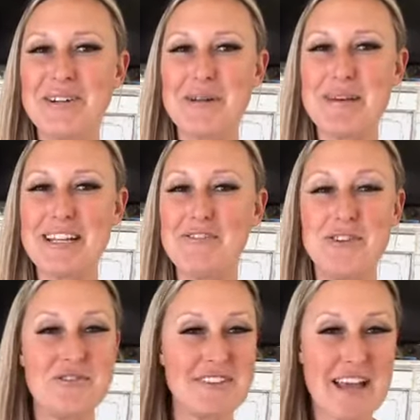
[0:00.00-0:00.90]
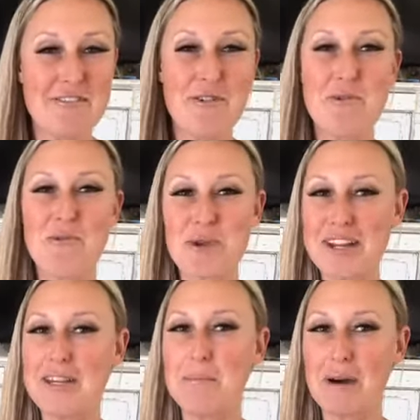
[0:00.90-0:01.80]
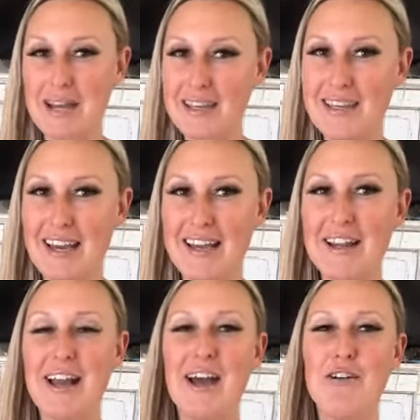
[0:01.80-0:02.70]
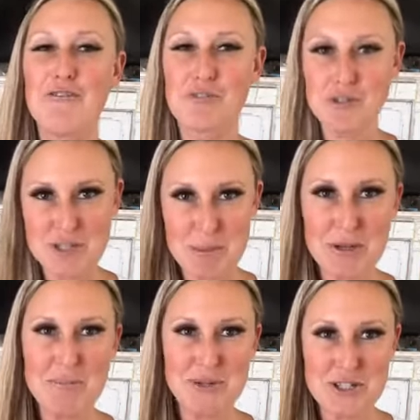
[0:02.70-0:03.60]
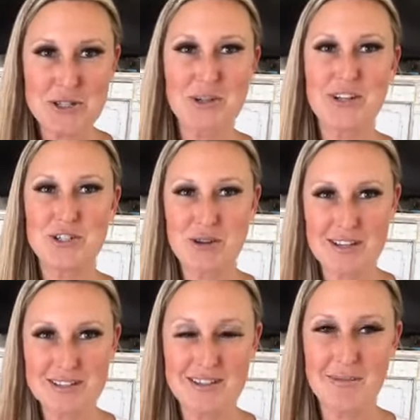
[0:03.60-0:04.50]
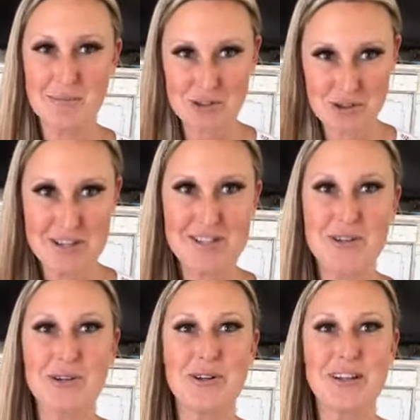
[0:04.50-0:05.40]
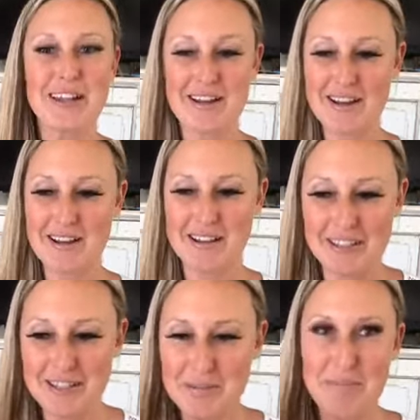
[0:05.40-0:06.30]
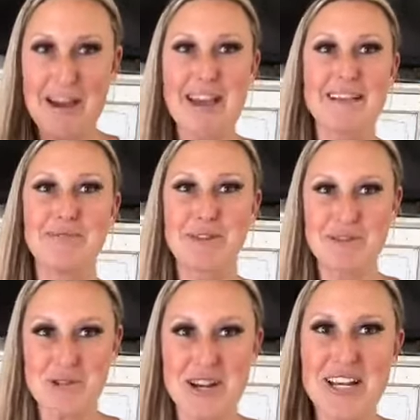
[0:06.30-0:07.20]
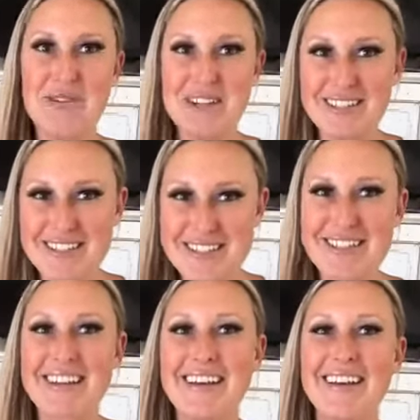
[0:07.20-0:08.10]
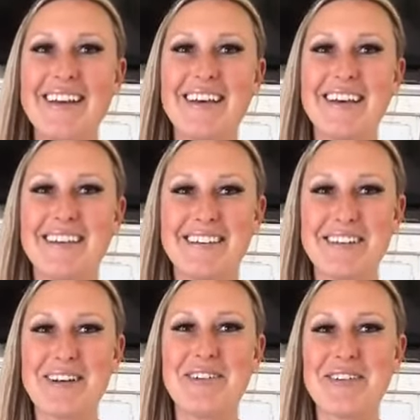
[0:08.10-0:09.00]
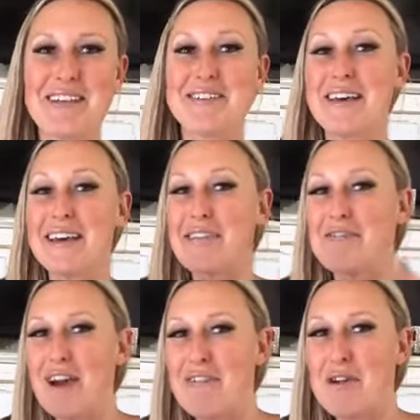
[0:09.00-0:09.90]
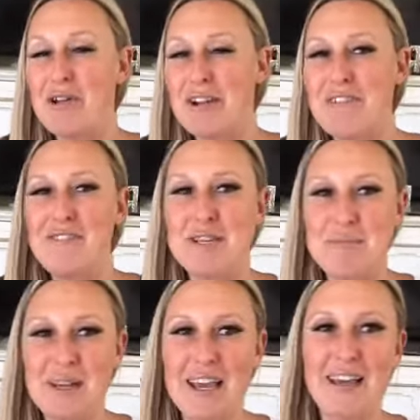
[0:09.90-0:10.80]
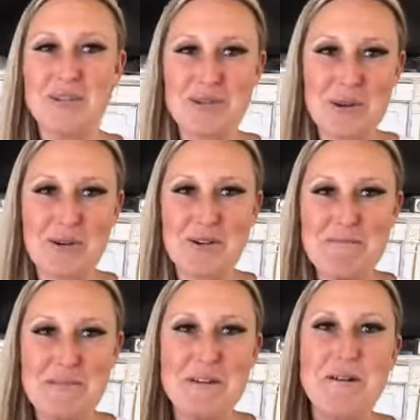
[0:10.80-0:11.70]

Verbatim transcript: know what I mean? If you've never ridden a bike yet, first I'm going to put you on a, tri a tricycle and a, and a little bike with training wheels. You know, that's like a five dollar a day Facebook ad to a group.